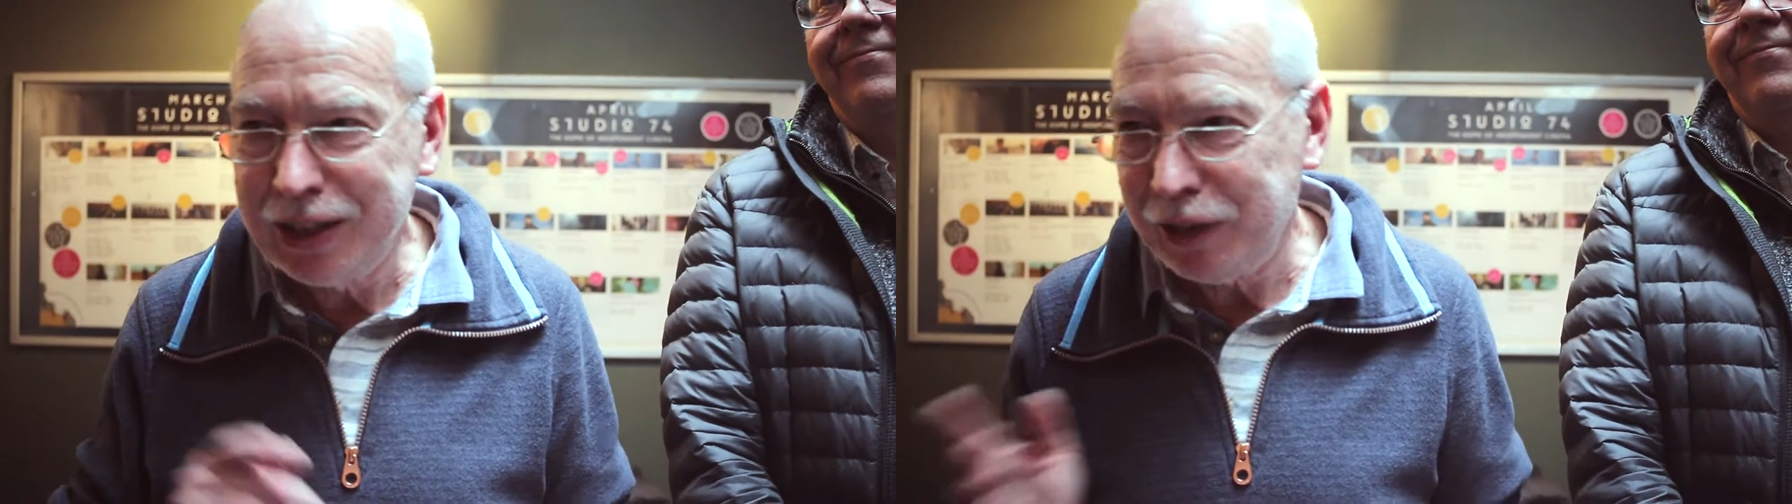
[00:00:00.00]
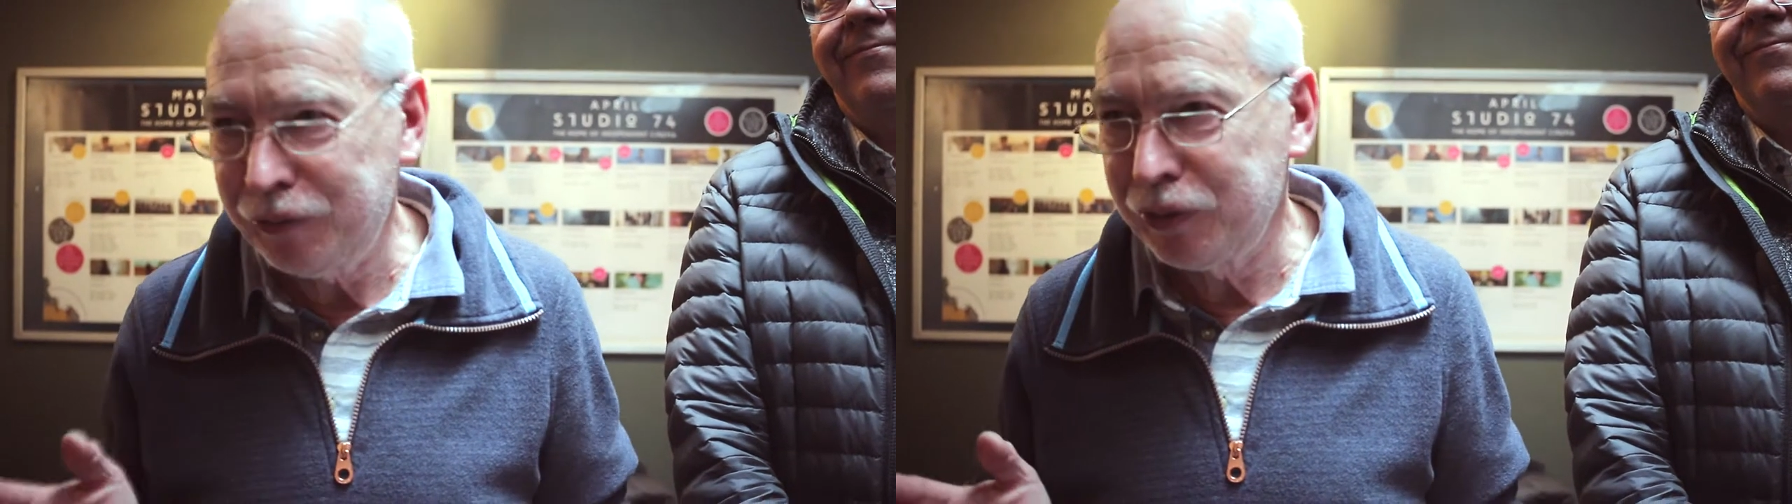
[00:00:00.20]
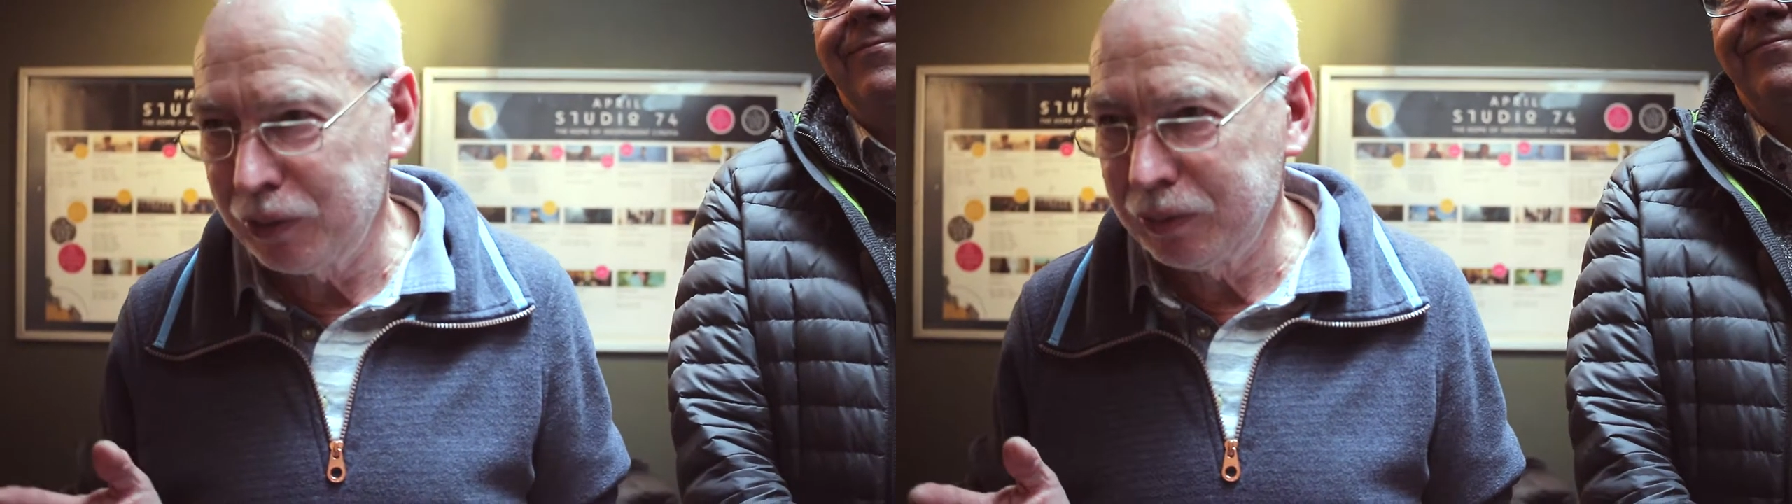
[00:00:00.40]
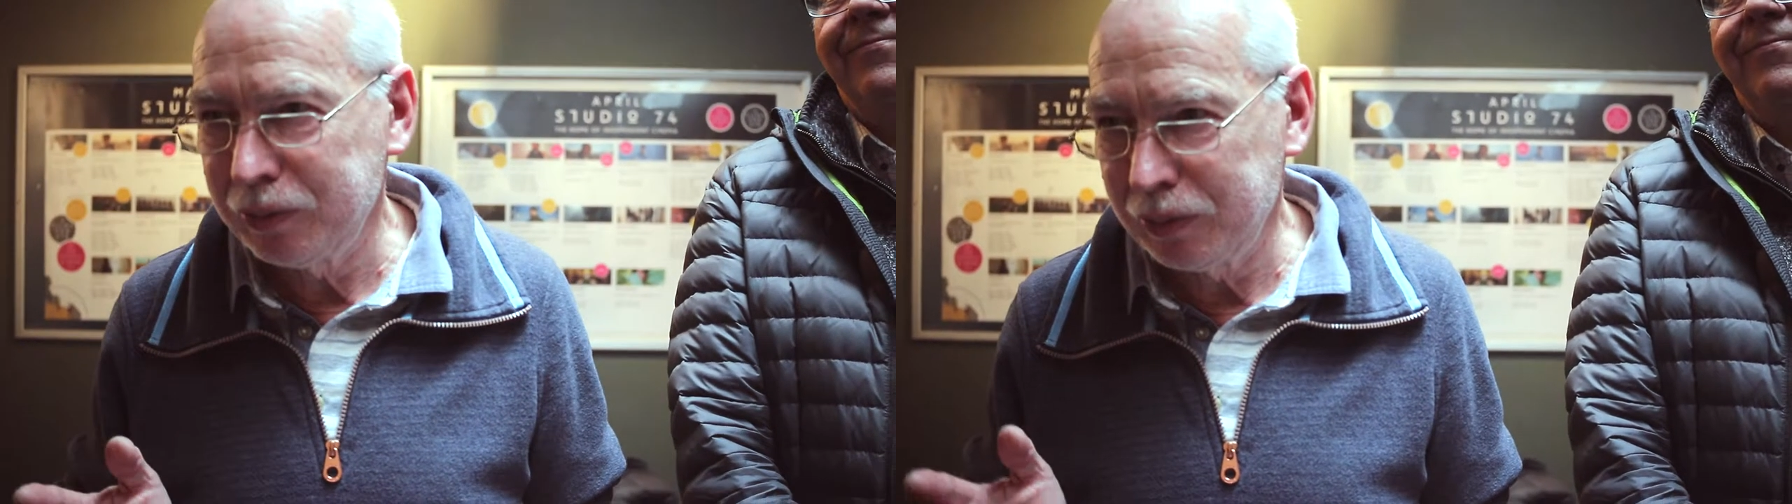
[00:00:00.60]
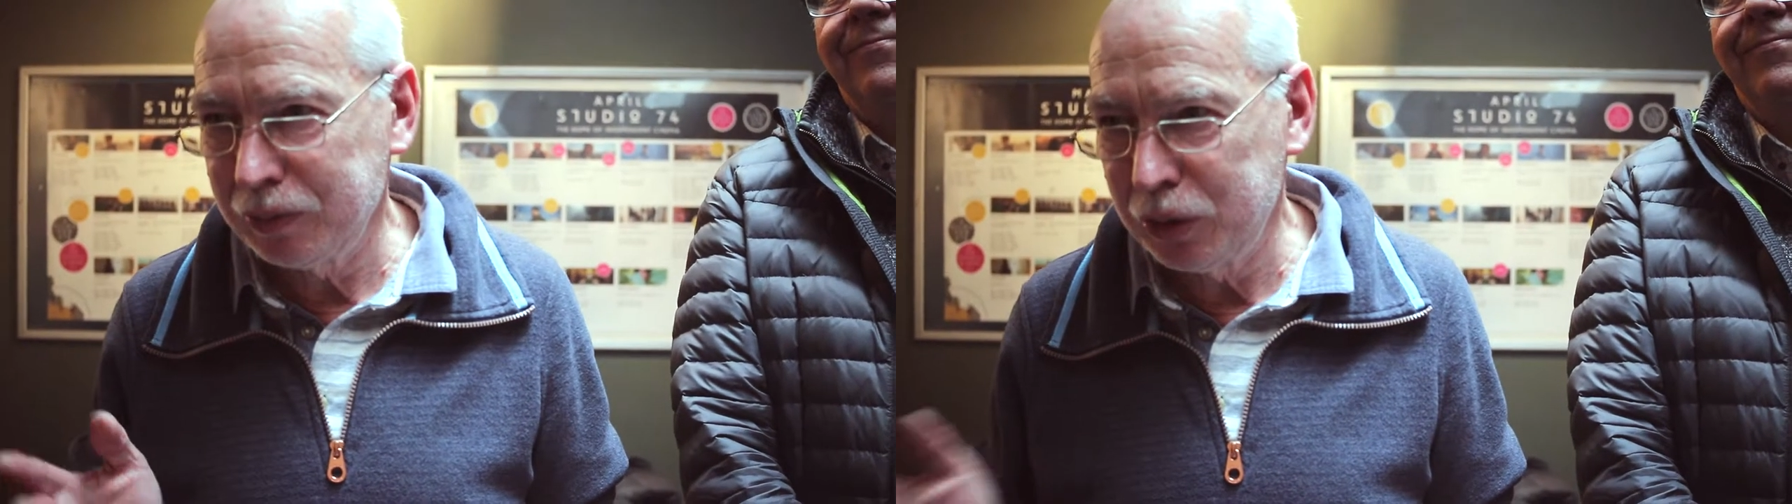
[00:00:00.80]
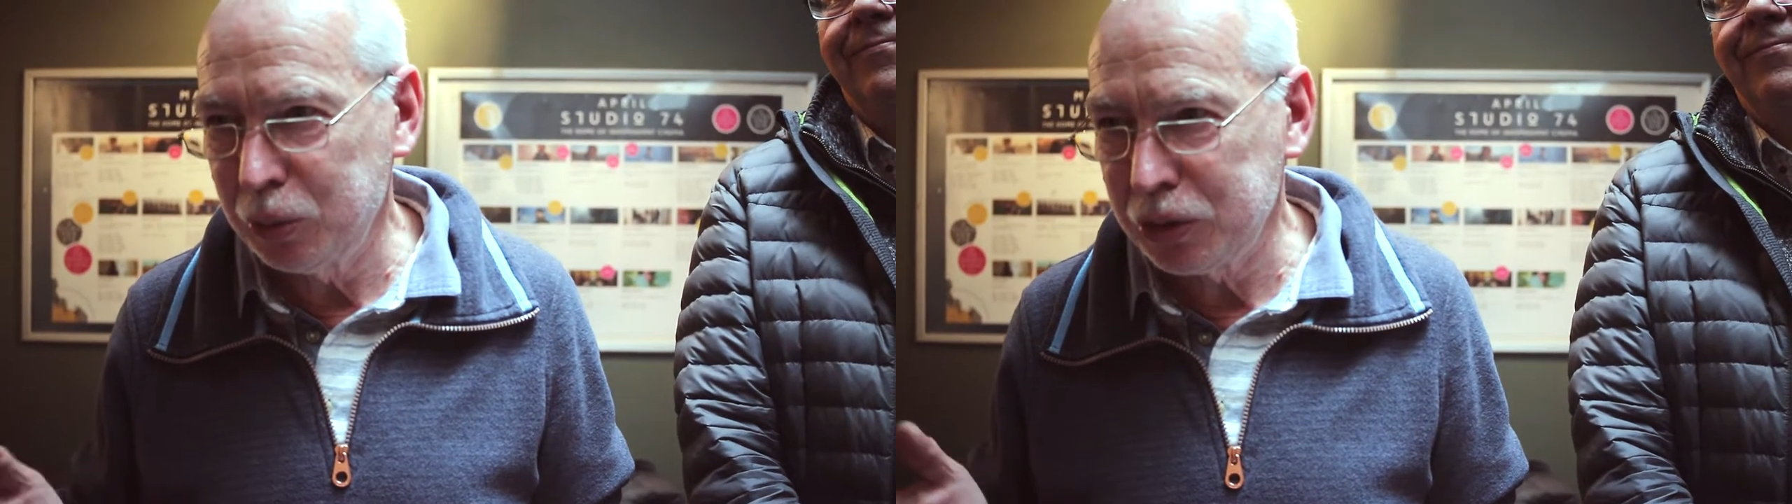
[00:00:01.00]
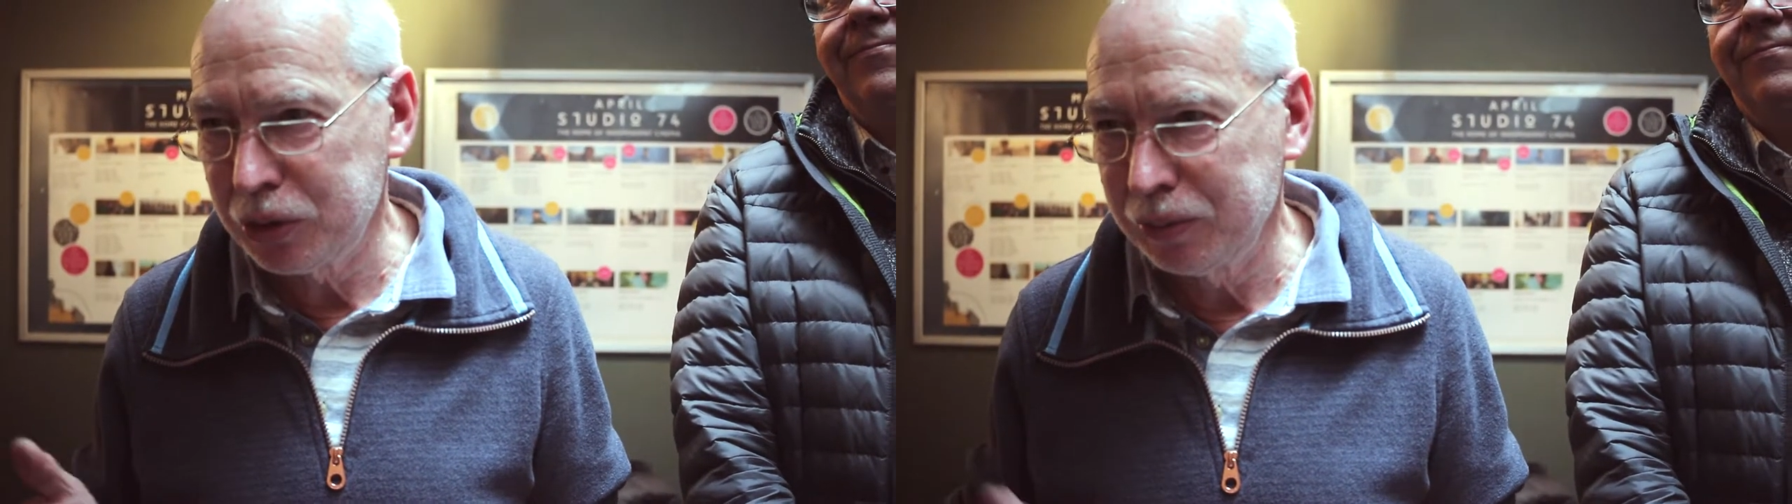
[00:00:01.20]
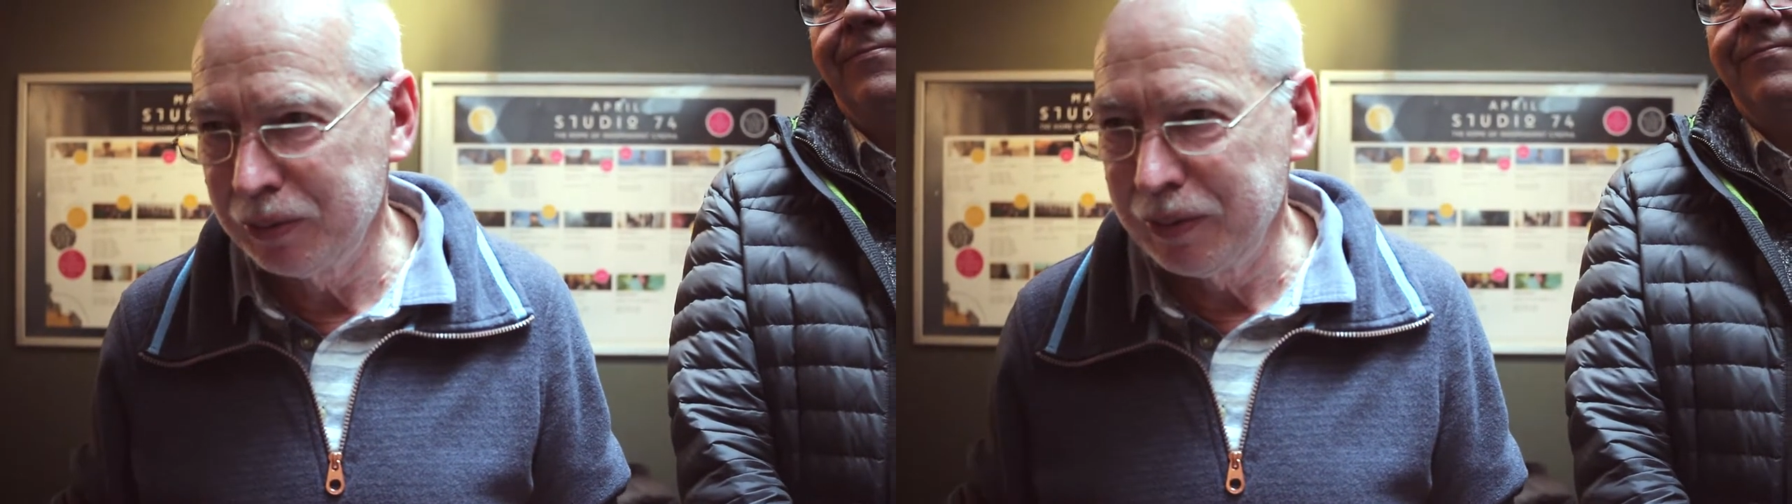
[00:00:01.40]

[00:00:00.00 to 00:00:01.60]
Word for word: gift to us.